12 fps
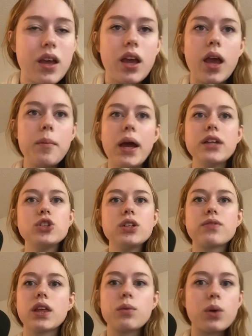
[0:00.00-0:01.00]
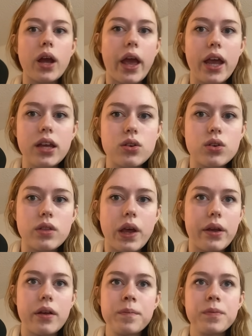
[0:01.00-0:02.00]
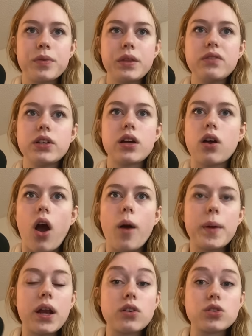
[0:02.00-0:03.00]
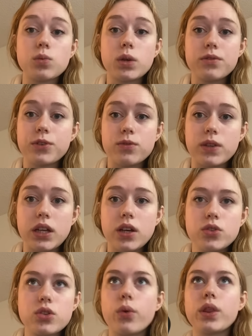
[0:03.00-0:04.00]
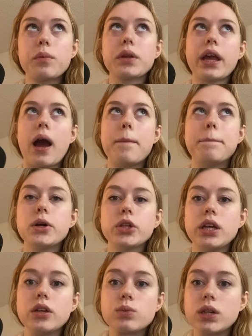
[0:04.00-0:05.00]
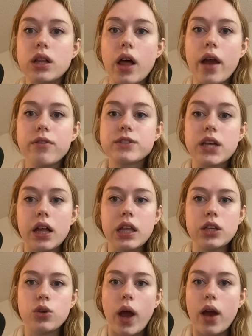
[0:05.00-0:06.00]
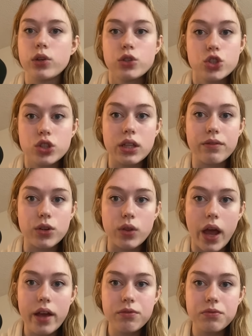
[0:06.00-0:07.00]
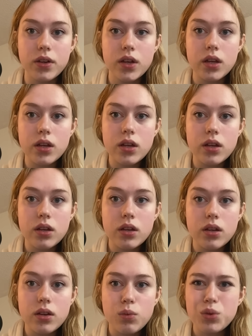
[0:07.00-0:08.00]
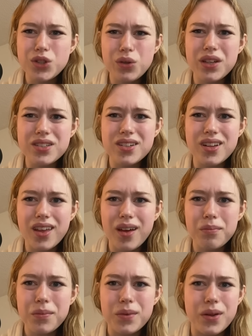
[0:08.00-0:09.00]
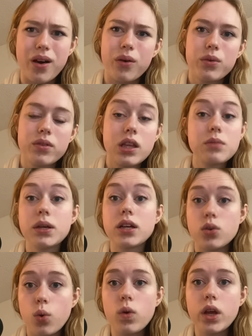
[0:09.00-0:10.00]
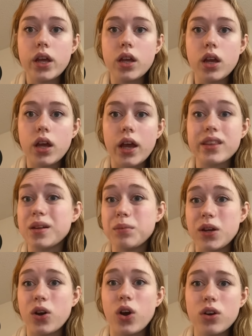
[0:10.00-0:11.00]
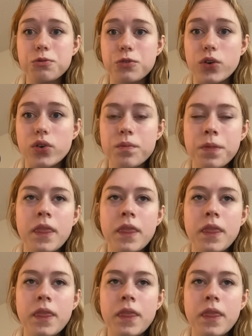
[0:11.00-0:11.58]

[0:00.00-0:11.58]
Imagine if they were a hater, like leaving a comment under one of your videos, or they were like a bully in real life telling you how you should live your life. Would you listen to them? No. They'd be annoying and they'd be hurtful,